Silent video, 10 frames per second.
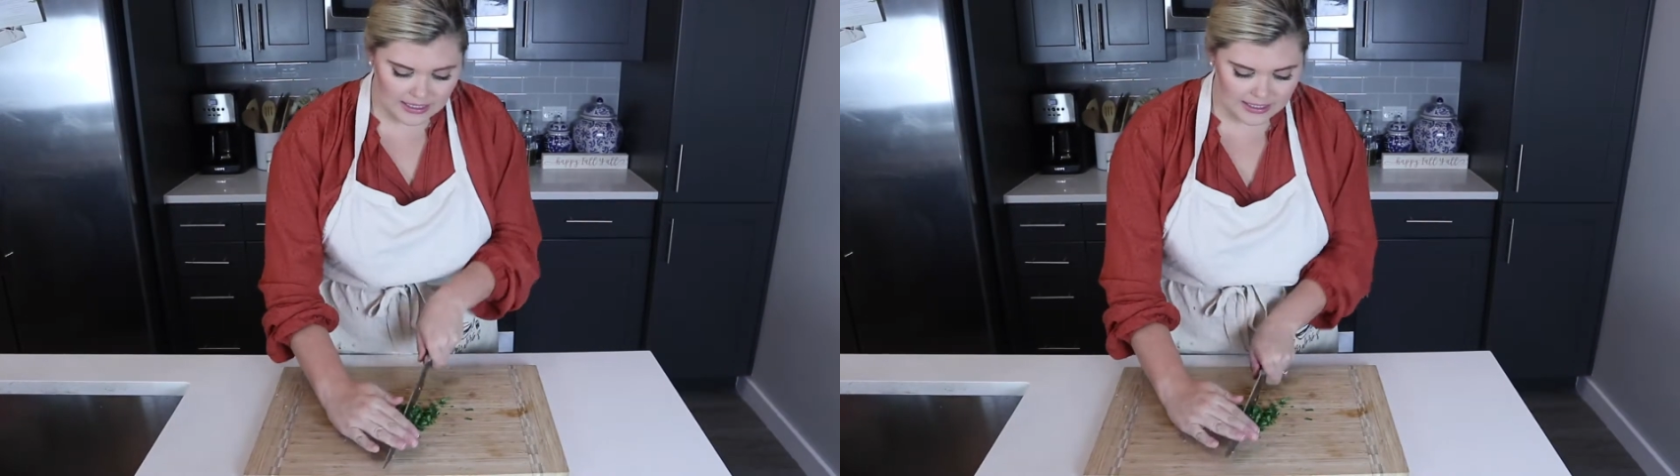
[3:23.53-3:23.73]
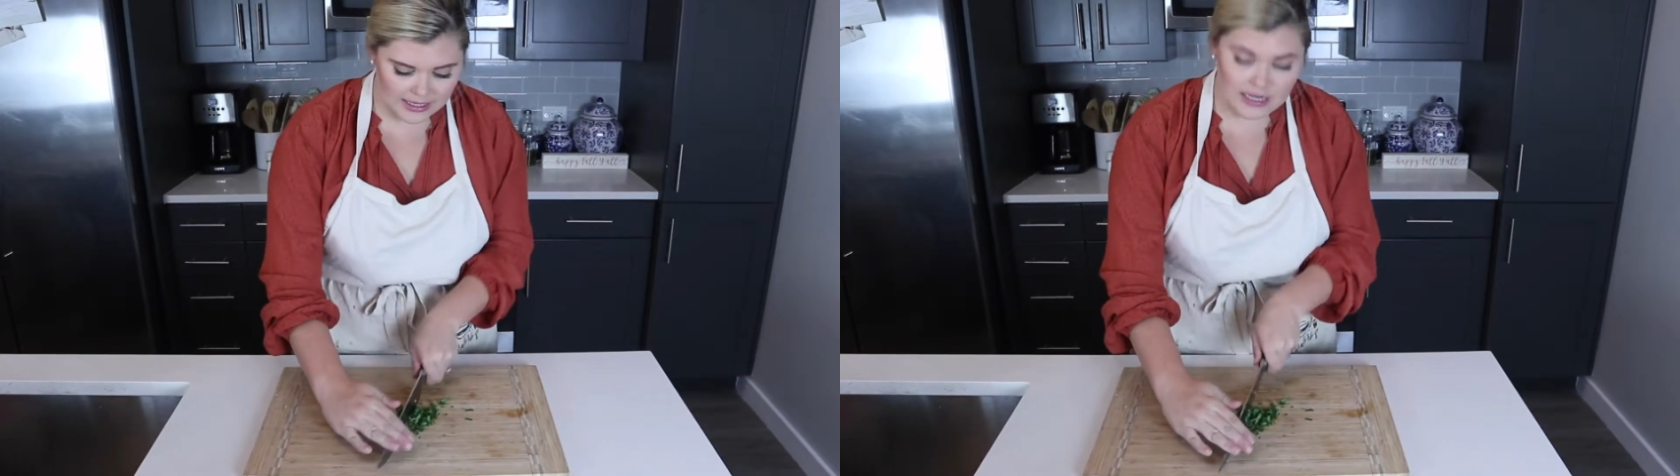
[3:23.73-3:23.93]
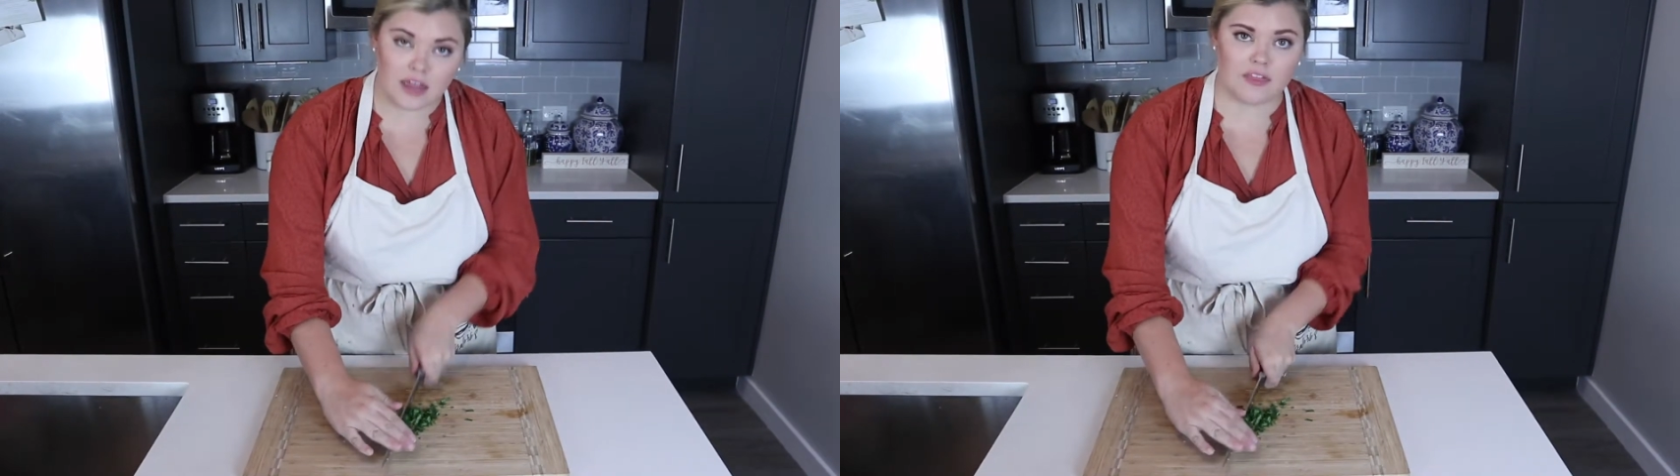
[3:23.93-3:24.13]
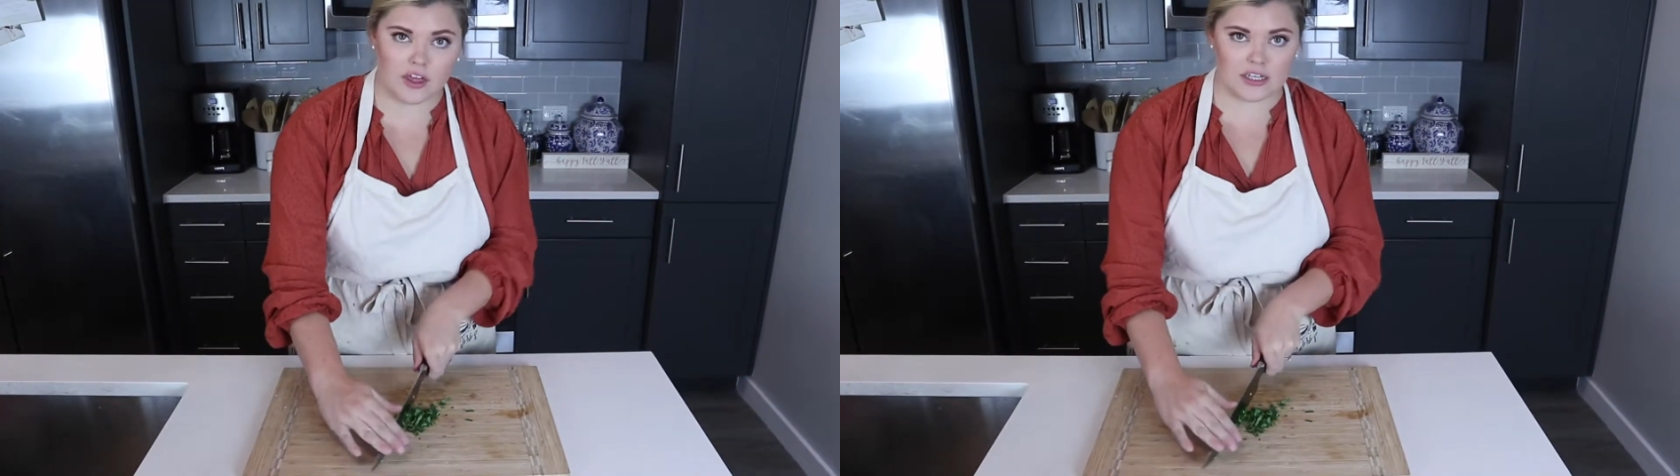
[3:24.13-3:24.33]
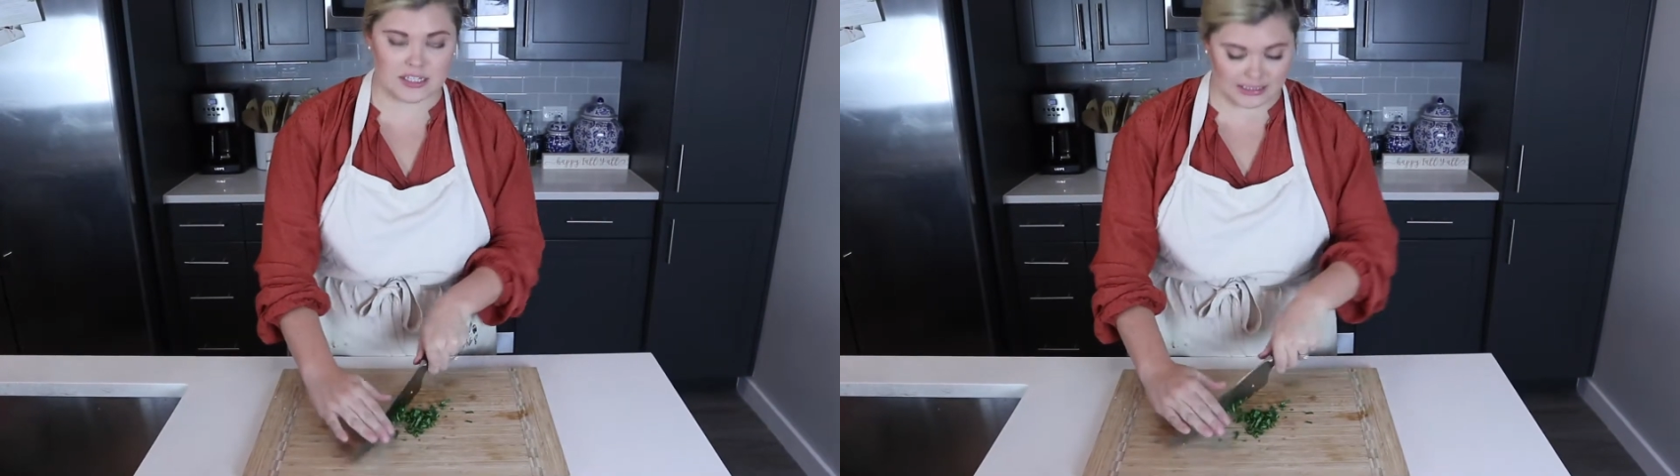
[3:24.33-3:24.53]
get
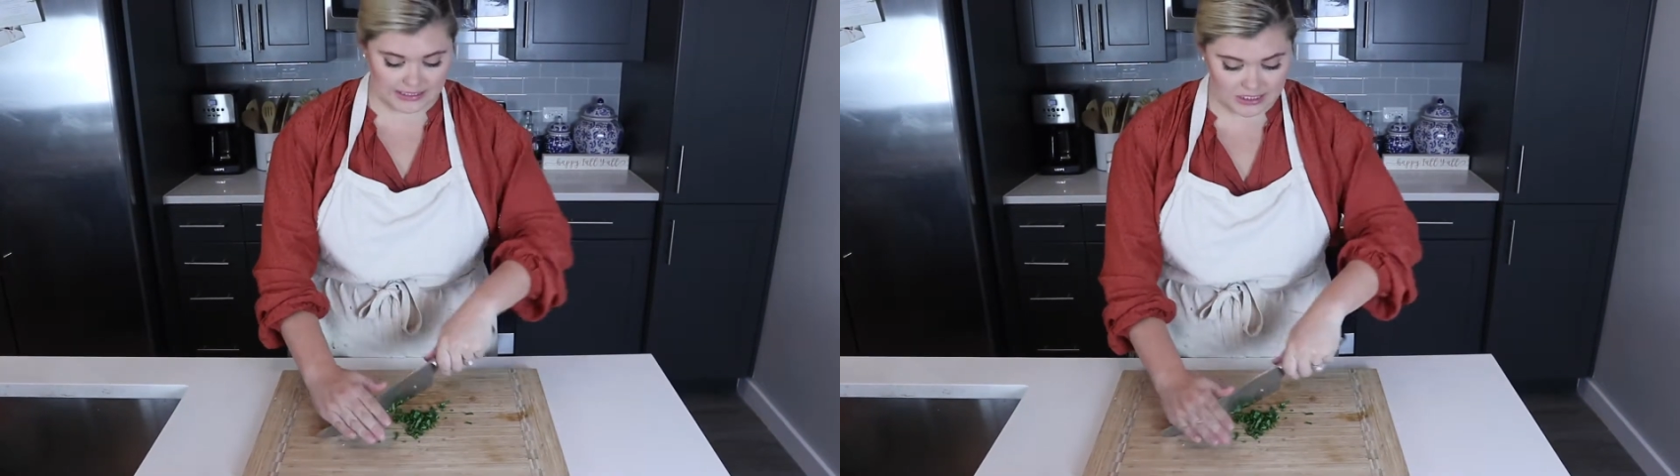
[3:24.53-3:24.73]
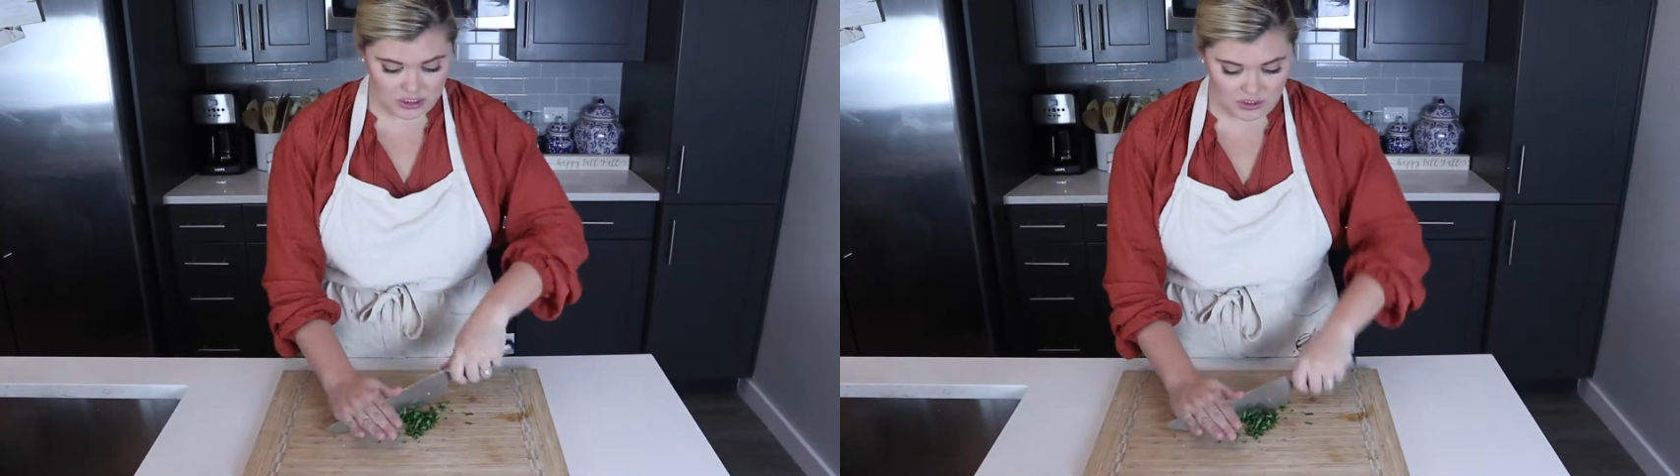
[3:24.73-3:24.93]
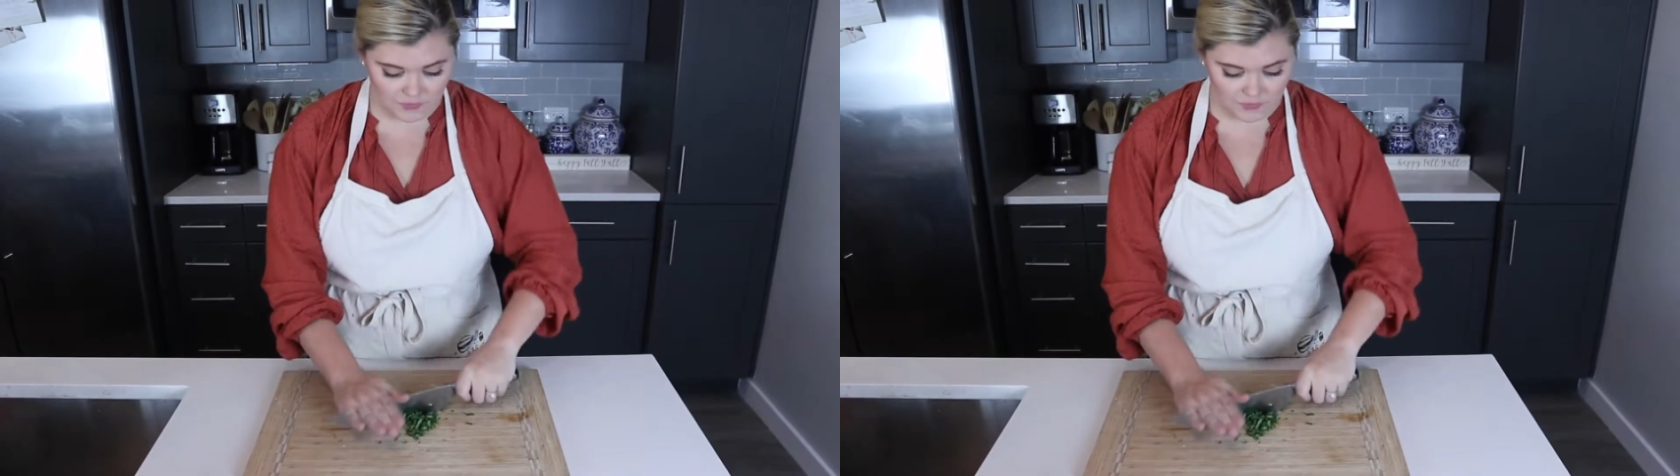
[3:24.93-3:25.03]
the delicious